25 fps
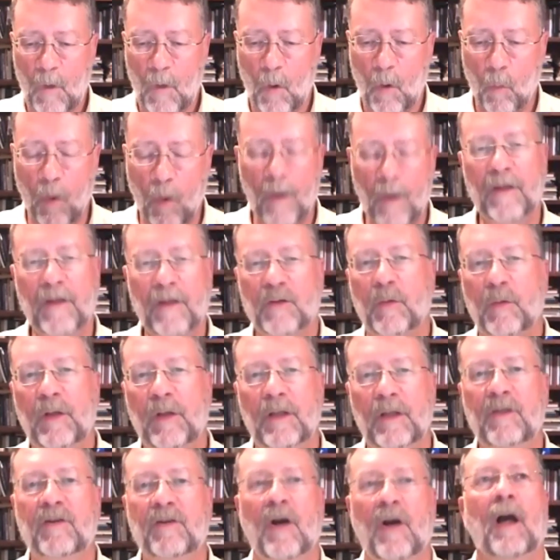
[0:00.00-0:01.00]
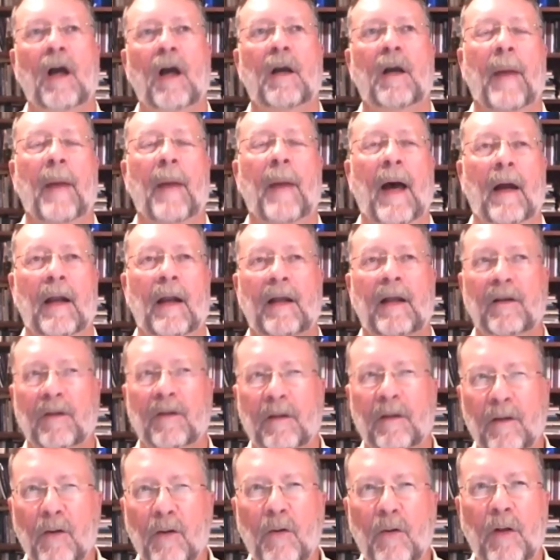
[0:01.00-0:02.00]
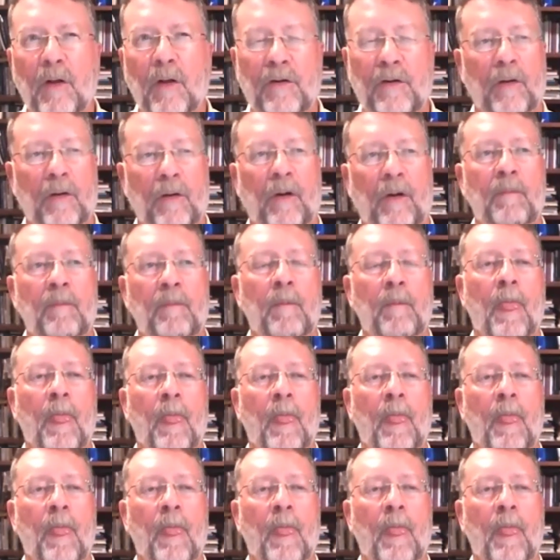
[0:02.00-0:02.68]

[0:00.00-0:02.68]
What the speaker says: One of the things we didn't talk about, I alluded to it,